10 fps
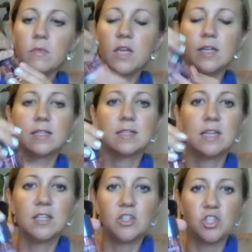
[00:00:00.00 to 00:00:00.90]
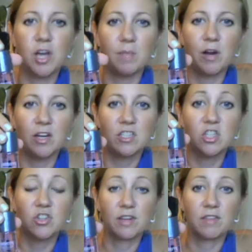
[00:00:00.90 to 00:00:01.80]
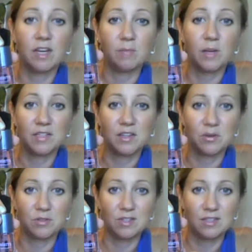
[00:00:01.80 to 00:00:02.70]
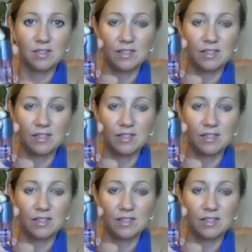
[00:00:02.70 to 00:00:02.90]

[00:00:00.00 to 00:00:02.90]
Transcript: is the Jamberry Strengthening Base Coat.